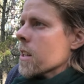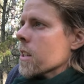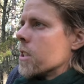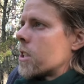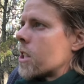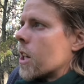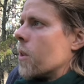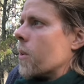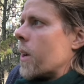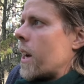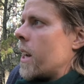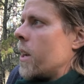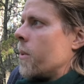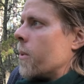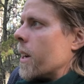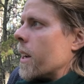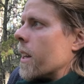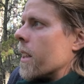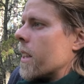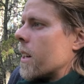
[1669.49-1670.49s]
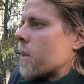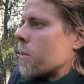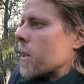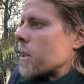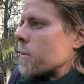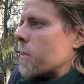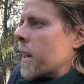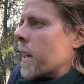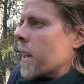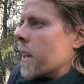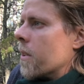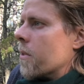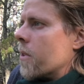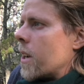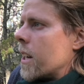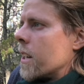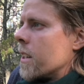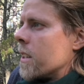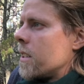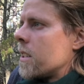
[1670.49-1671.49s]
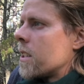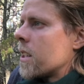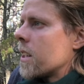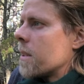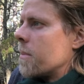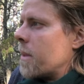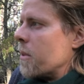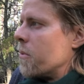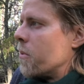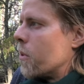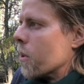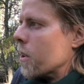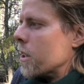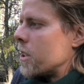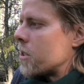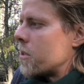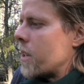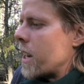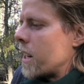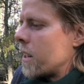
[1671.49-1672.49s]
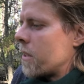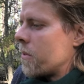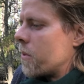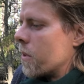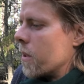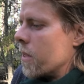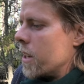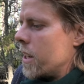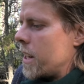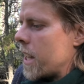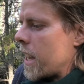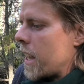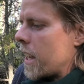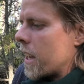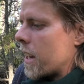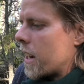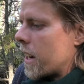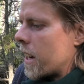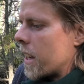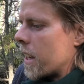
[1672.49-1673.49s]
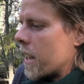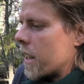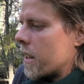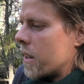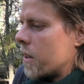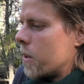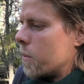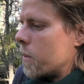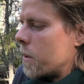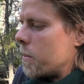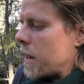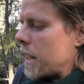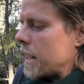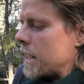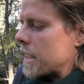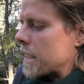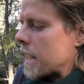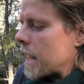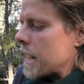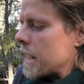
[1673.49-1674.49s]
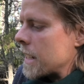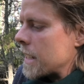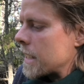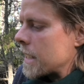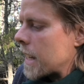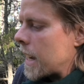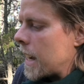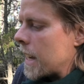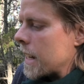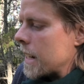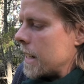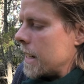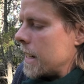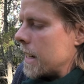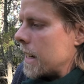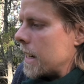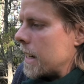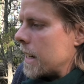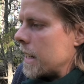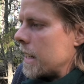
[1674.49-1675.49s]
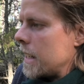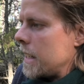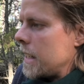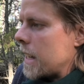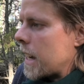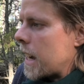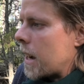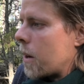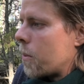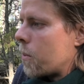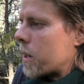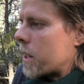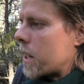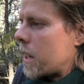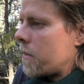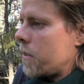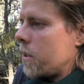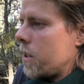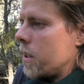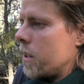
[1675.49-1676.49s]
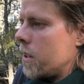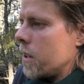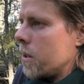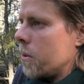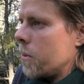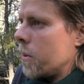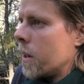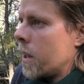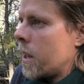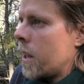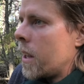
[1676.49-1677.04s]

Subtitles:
So anyway, that was my rant, my forest rant for the day. I hope it made sense. And yeah, whatever you do,